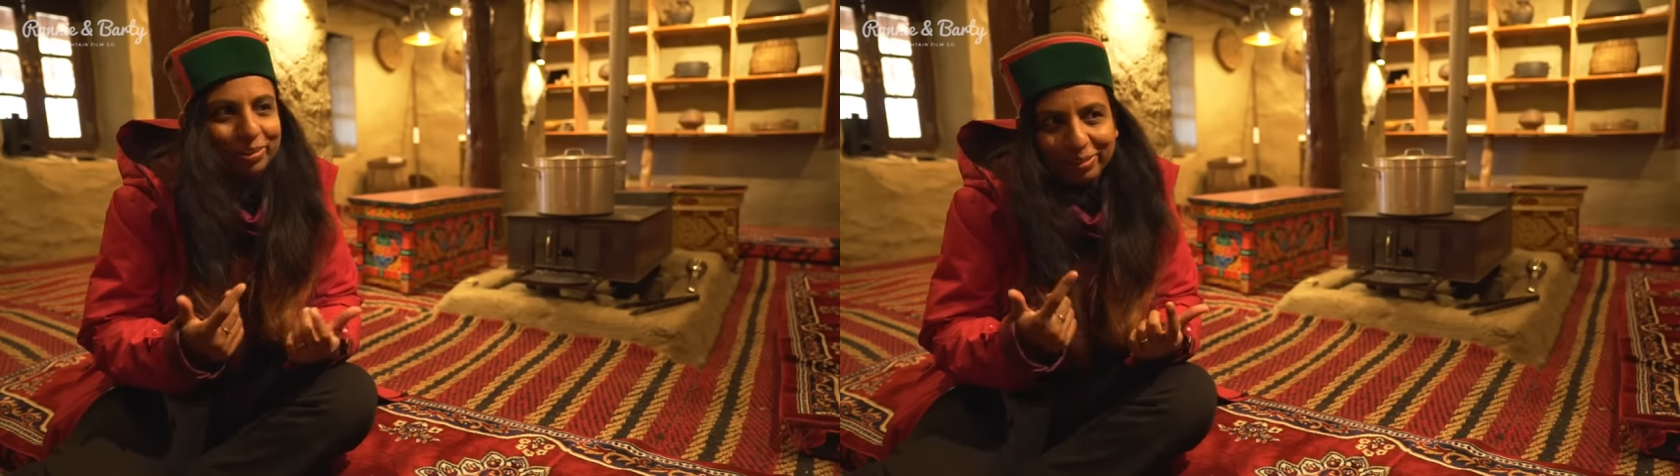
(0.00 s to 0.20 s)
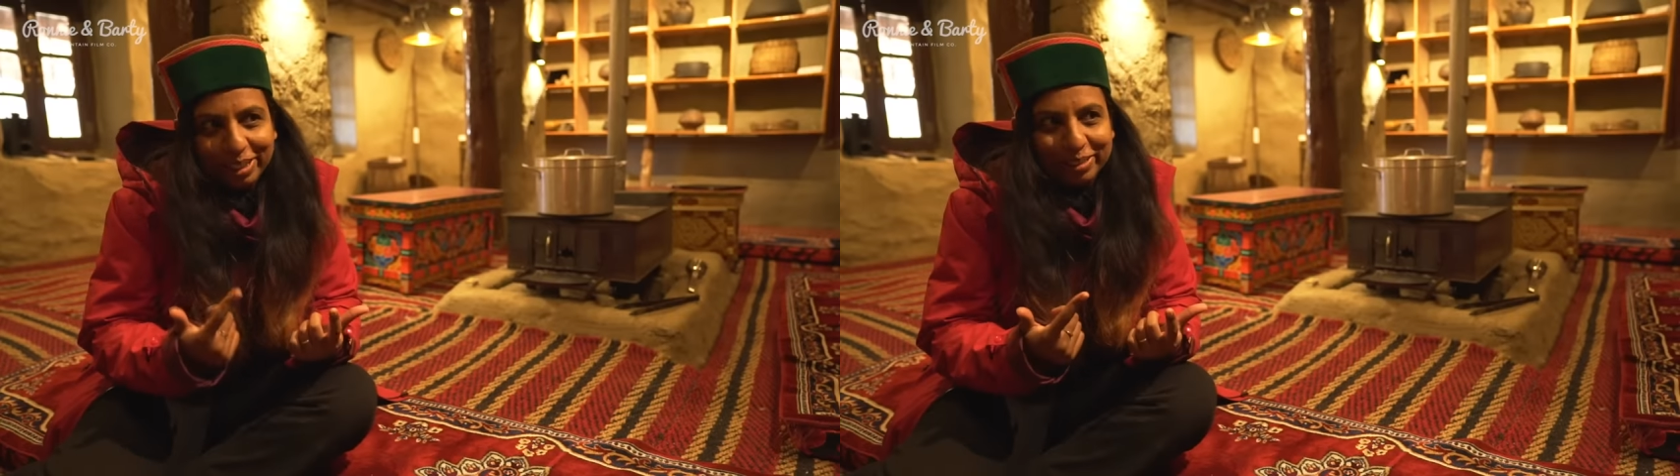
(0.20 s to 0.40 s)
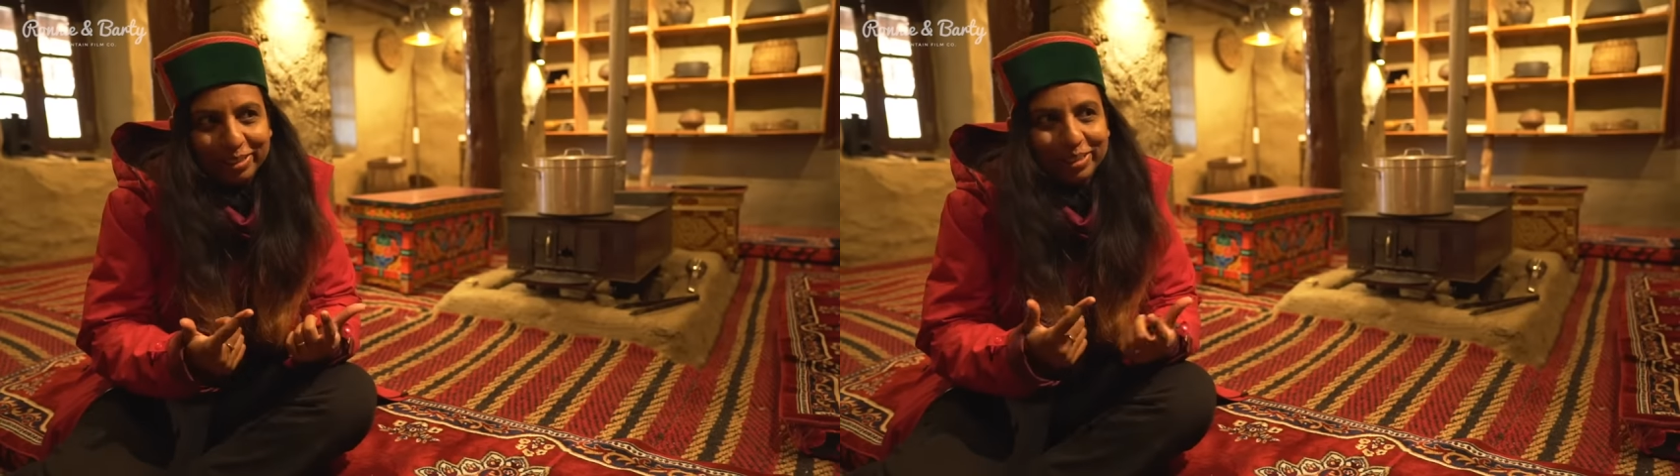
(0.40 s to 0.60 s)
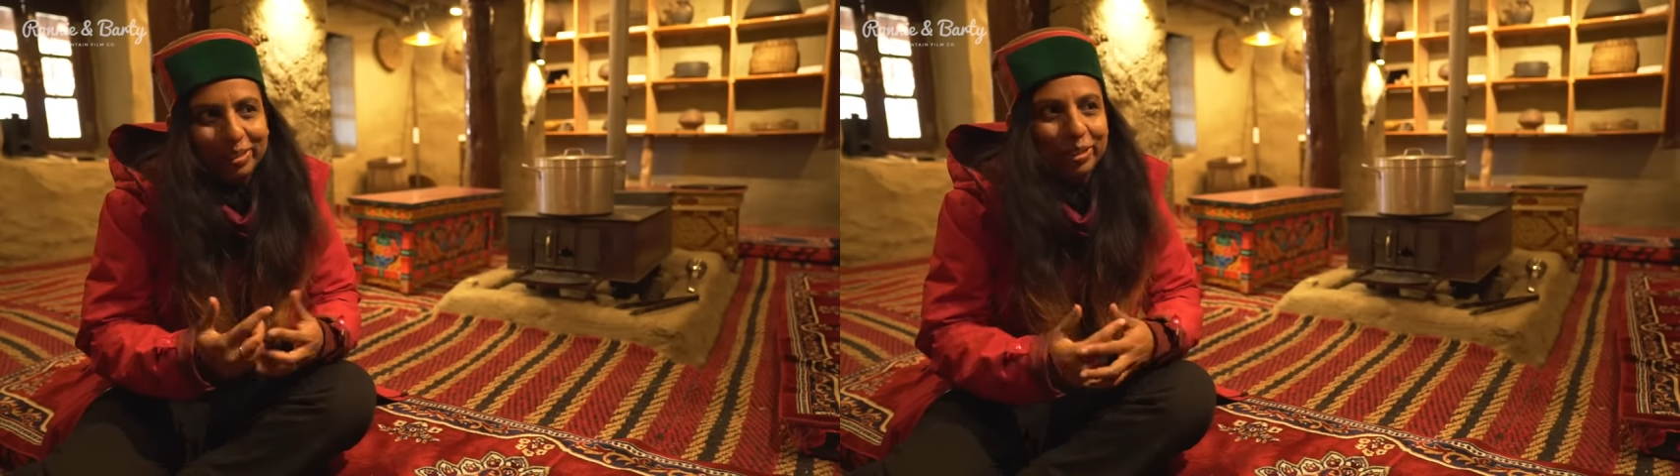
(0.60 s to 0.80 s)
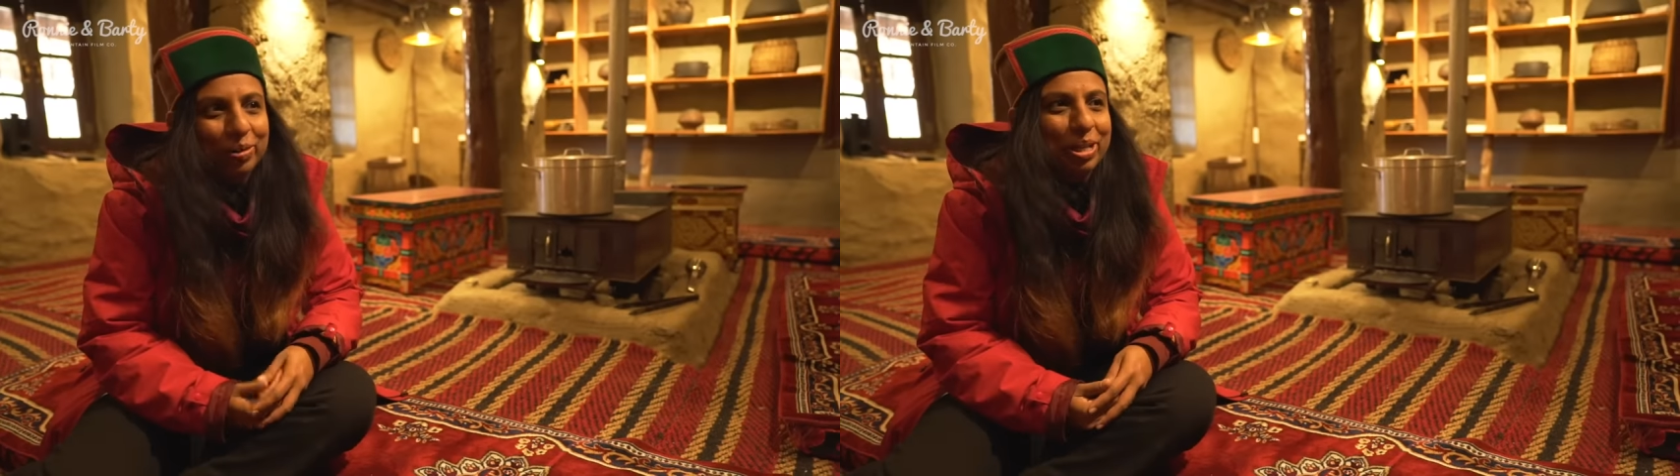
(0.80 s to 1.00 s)
so that's
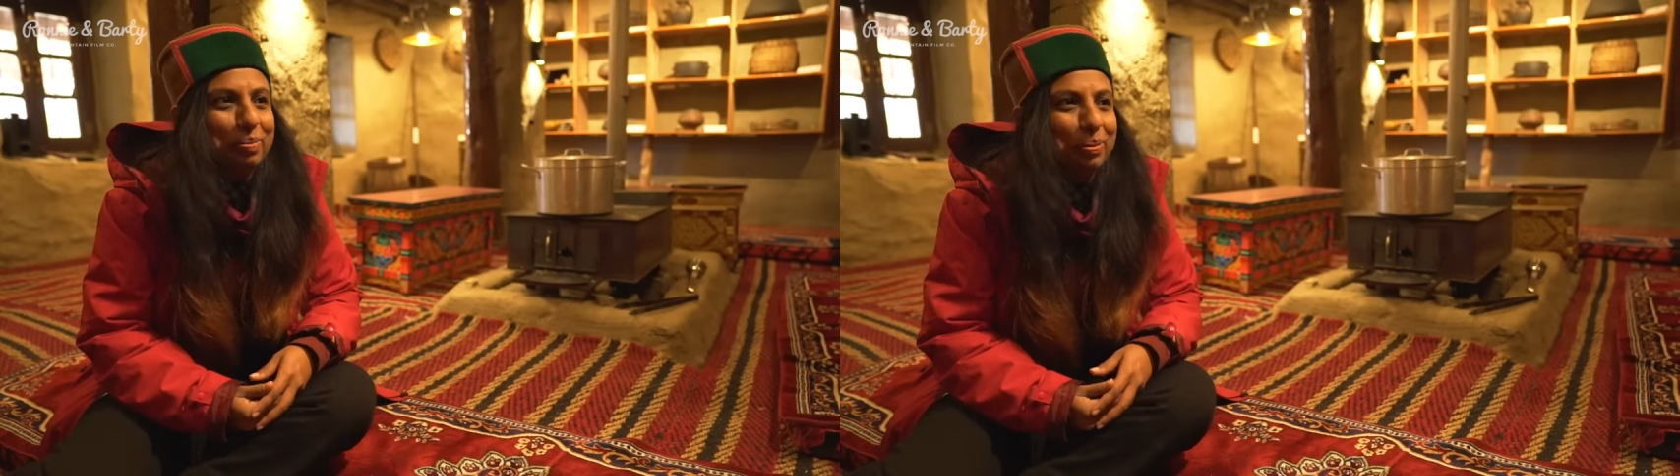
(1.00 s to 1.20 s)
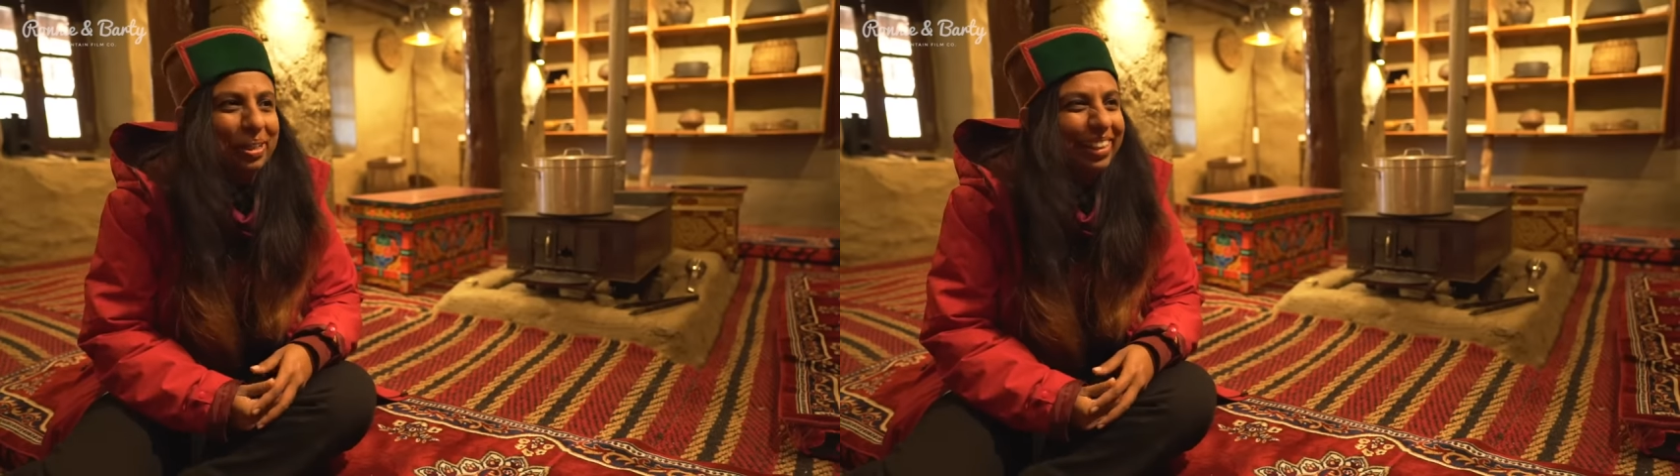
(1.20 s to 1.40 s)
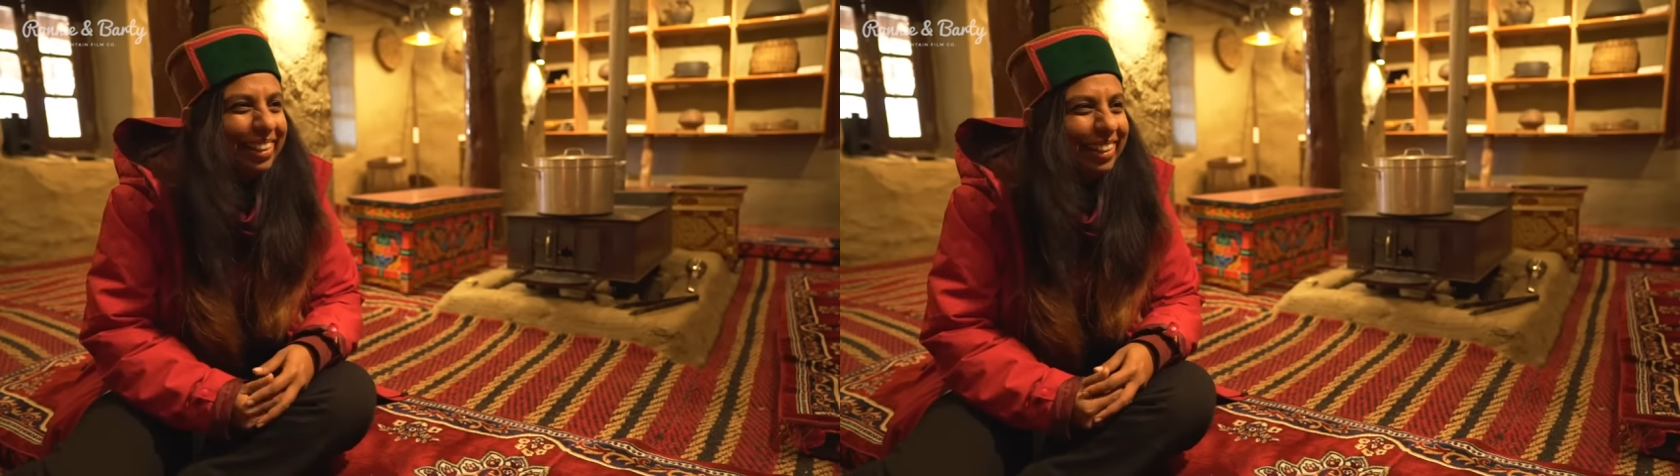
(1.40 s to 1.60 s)
the USP.